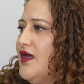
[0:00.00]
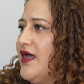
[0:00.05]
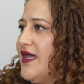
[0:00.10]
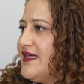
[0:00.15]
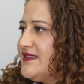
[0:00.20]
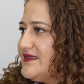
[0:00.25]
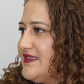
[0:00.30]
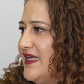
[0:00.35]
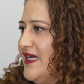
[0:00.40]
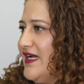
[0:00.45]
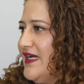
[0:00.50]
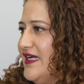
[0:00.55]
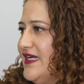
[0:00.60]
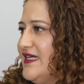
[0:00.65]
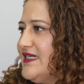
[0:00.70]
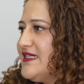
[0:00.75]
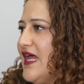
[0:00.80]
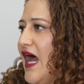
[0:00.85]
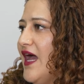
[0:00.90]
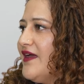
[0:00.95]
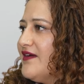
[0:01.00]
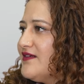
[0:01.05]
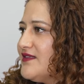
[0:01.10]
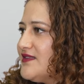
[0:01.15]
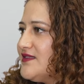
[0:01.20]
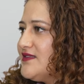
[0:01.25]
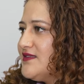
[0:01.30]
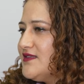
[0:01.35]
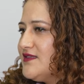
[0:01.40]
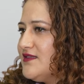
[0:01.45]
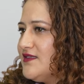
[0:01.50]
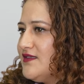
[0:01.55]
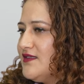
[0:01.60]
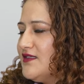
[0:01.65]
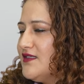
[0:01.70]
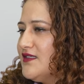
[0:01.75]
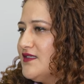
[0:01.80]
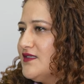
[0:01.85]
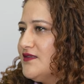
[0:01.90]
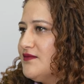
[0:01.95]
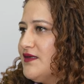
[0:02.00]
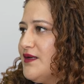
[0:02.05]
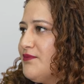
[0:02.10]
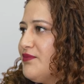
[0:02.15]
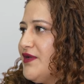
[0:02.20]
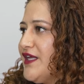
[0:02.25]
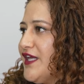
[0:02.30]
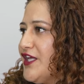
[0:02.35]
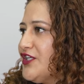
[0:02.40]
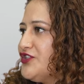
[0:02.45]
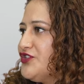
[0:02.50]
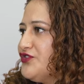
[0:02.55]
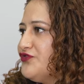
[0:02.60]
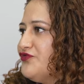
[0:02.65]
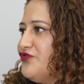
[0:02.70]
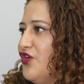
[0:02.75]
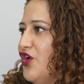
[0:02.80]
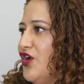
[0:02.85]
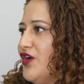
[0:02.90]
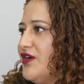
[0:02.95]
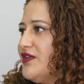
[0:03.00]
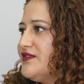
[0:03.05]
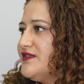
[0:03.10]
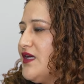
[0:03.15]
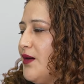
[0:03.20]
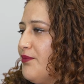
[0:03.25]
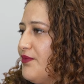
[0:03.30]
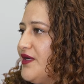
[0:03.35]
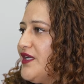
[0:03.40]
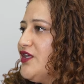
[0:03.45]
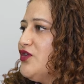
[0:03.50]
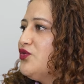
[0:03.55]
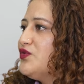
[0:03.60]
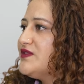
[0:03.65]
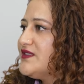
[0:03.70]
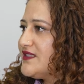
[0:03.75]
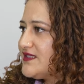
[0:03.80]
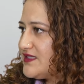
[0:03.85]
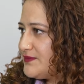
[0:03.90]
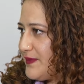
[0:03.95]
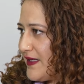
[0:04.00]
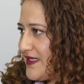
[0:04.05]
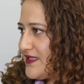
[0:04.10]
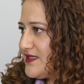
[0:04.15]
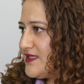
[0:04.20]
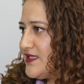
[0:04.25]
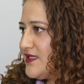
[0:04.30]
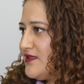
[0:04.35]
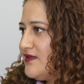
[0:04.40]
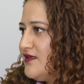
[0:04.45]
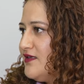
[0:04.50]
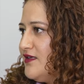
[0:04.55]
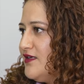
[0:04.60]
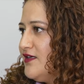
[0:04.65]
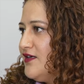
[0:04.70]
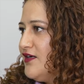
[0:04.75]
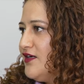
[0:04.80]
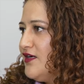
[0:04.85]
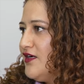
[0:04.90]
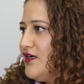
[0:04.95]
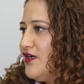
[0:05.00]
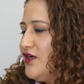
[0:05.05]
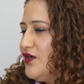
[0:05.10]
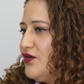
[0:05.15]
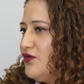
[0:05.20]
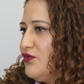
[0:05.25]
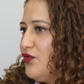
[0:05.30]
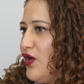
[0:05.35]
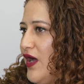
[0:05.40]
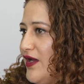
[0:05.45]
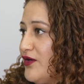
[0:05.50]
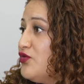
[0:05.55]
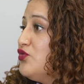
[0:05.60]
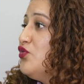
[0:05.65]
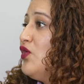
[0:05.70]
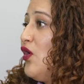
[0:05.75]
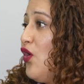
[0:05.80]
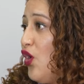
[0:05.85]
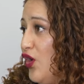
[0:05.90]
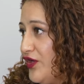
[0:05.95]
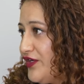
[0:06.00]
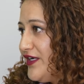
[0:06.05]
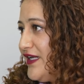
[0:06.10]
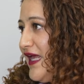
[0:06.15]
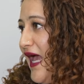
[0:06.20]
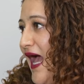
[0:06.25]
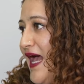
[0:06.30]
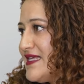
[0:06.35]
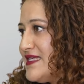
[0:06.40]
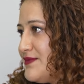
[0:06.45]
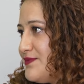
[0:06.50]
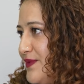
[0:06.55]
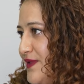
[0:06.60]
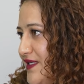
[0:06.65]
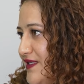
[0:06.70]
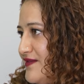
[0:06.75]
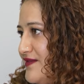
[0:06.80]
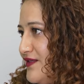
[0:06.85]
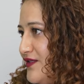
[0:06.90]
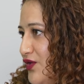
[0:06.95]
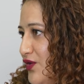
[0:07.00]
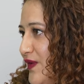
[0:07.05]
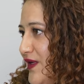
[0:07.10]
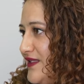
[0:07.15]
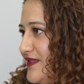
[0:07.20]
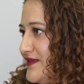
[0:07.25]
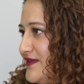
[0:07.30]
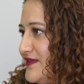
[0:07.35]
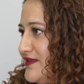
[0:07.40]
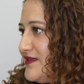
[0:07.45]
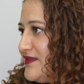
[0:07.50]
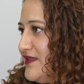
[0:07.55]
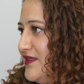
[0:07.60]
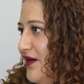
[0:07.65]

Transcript: Is there any diet implication for somebody who is expecting and who already has PCOS?